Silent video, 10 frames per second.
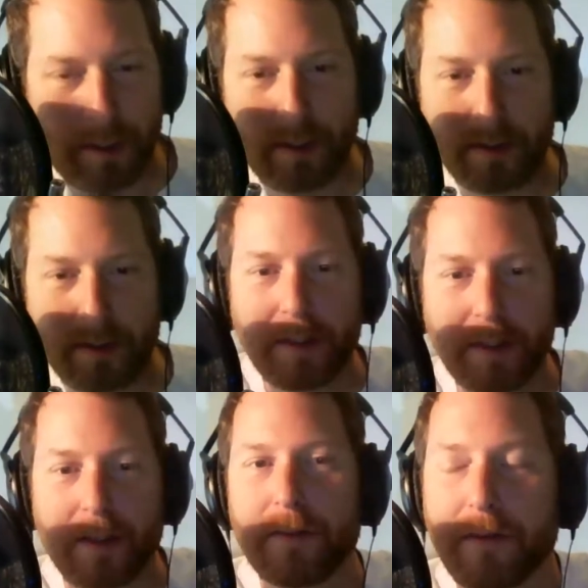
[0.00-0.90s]
mean, and some of
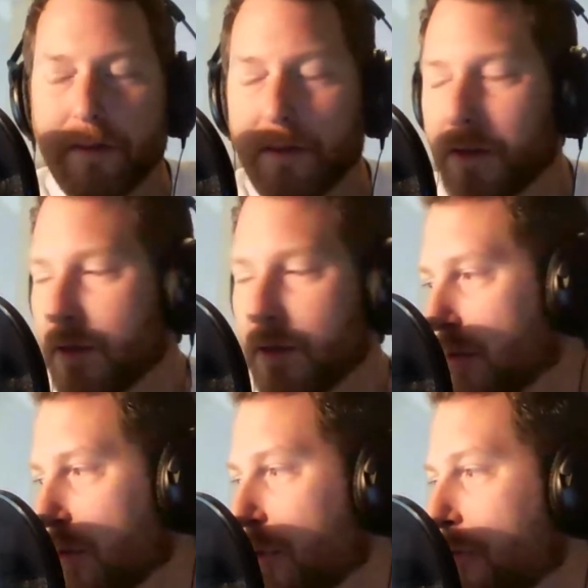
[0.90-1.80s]
the.
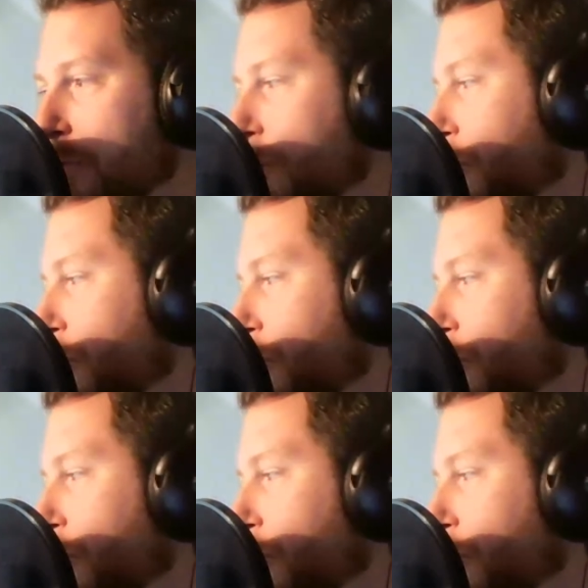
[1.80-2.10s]
Go ahead.